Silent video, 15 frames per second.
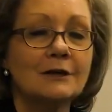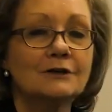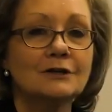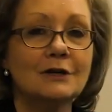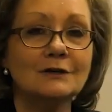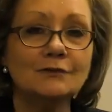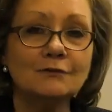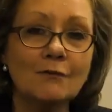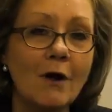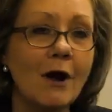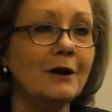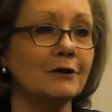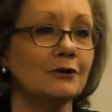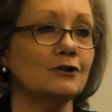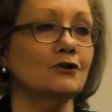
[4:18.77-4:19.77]
Just
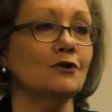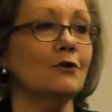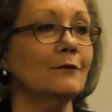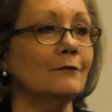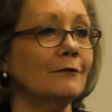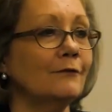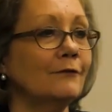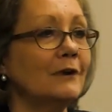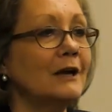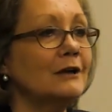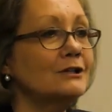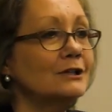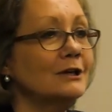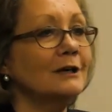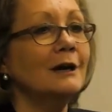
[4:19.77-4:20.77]
write a short
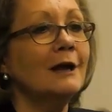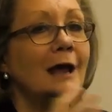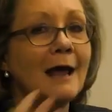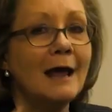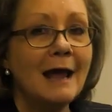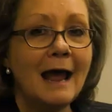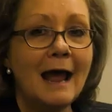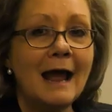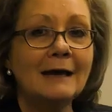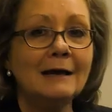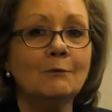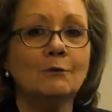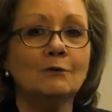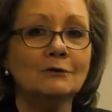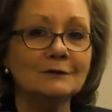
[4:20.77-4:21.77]
reflection and
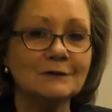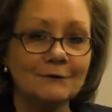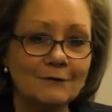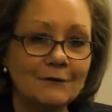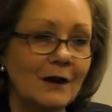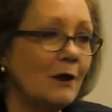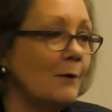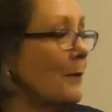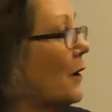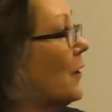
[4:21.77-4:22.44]
it will develop